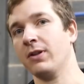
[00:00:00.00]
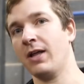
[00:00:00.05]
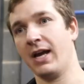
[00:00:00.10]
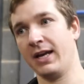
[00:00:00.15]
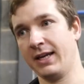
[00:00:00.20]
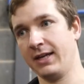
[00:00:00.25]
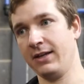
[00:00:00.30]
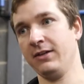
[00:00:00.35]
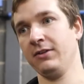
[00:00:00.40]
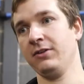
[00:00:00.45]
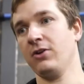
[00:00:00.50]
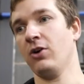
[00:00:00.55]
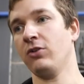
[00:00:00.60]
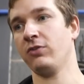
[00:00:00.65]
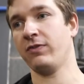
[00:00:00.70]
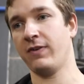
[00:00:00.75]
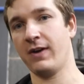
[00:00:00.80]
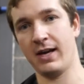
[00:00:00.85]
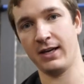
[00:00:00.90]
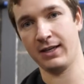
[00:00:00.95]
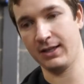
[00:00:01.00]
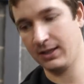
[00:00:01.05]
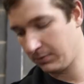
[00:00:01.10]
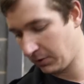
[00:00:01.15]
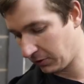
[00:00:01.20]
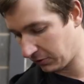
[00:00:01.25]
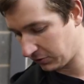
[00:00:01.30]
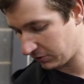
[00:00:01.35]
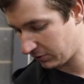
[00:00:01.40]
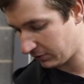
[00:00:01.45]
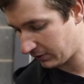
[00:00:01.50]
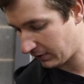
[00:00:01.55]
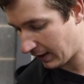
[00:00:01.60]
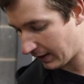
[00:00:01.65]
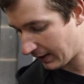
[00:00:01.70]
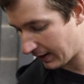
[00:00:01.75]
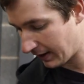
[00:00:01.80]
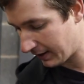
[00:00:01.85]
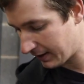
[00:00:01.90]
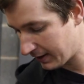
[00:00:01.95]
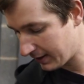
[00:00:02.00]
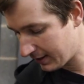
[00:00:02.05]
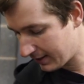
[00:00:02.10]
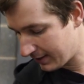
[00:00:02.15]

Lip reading: like a Golf R gearbox, stuff like that,